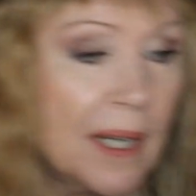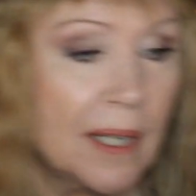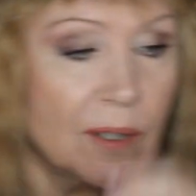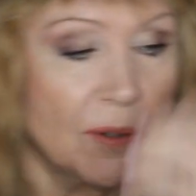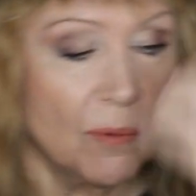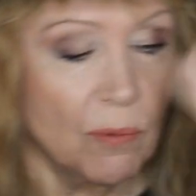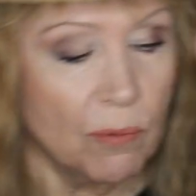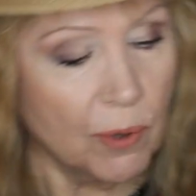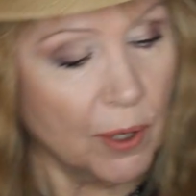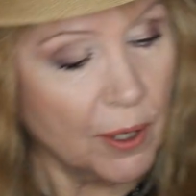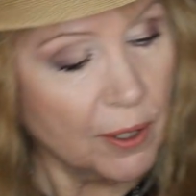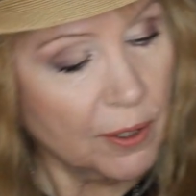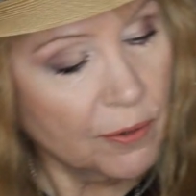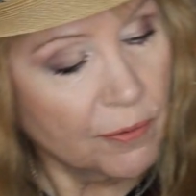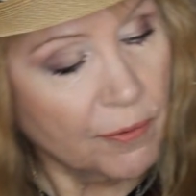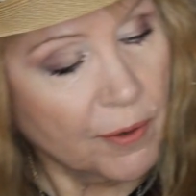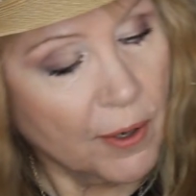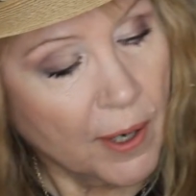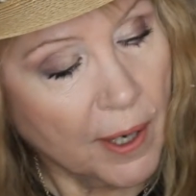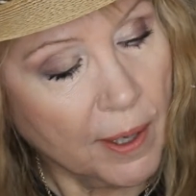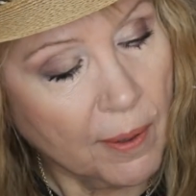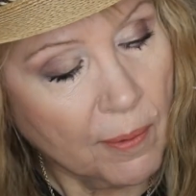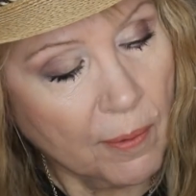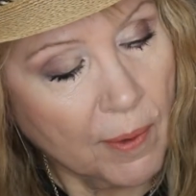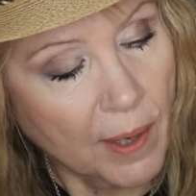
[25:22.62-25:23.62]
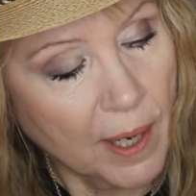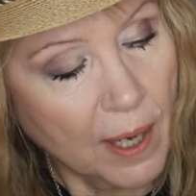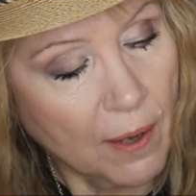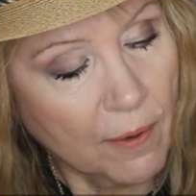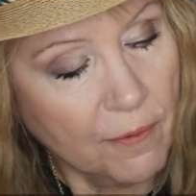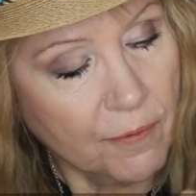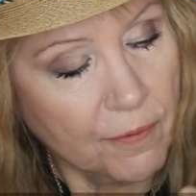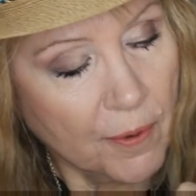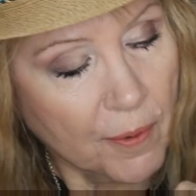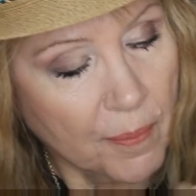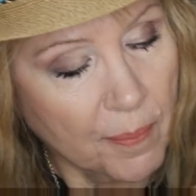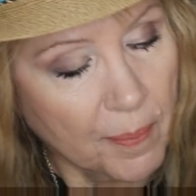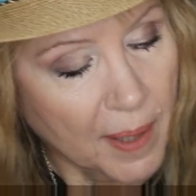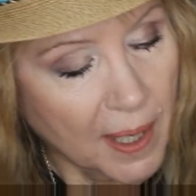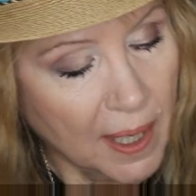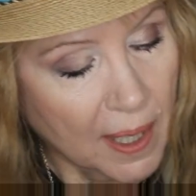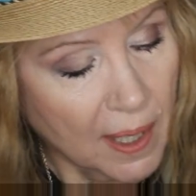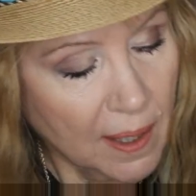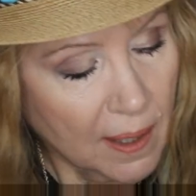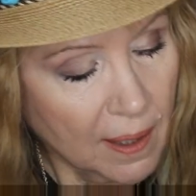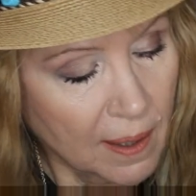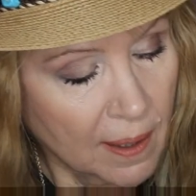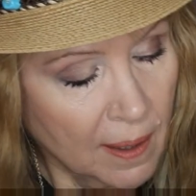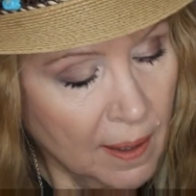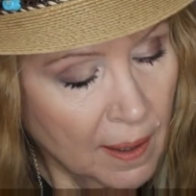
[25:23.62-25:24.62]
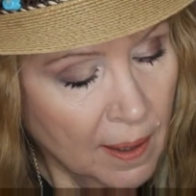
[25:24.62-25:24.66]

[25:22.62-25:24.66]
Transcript: that's worked very well for me.